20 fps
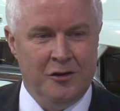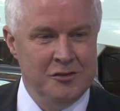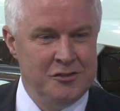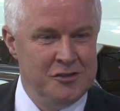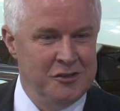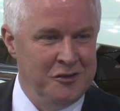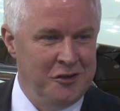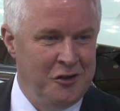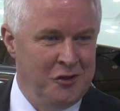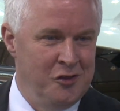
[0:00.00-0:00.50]

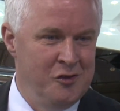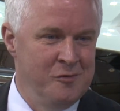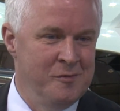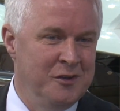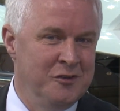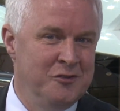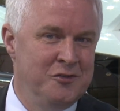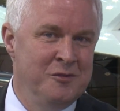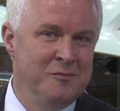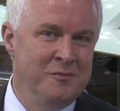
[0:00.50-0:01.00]
constant
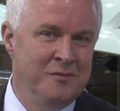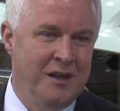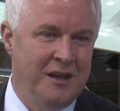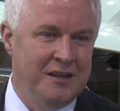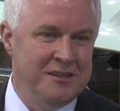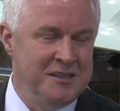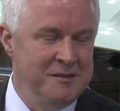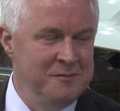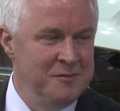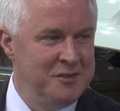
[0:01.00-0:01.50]
gloom and doom
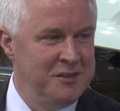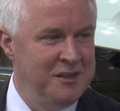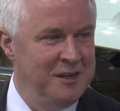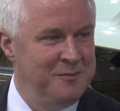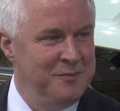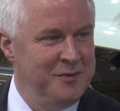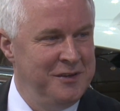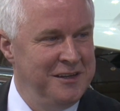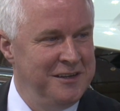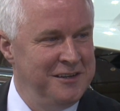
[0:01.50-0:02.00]
that seems
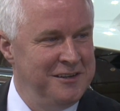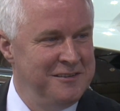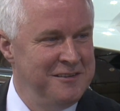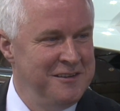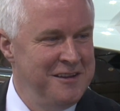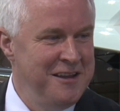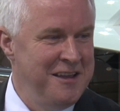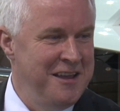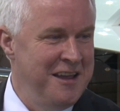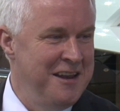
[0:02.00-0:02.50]
to appear
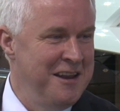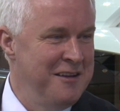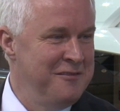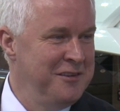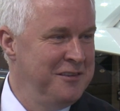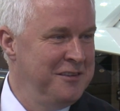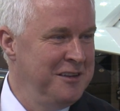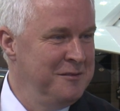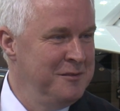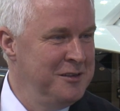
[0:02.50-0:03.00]
in
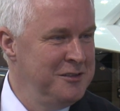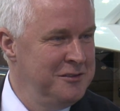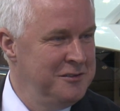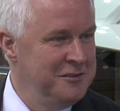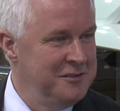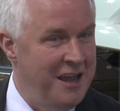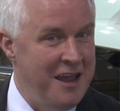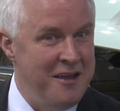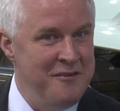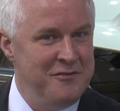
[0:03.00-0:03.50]
everything we
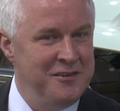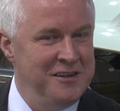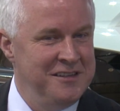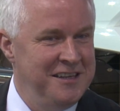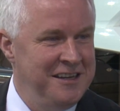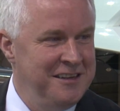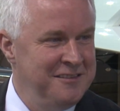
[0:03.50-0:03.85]
do, every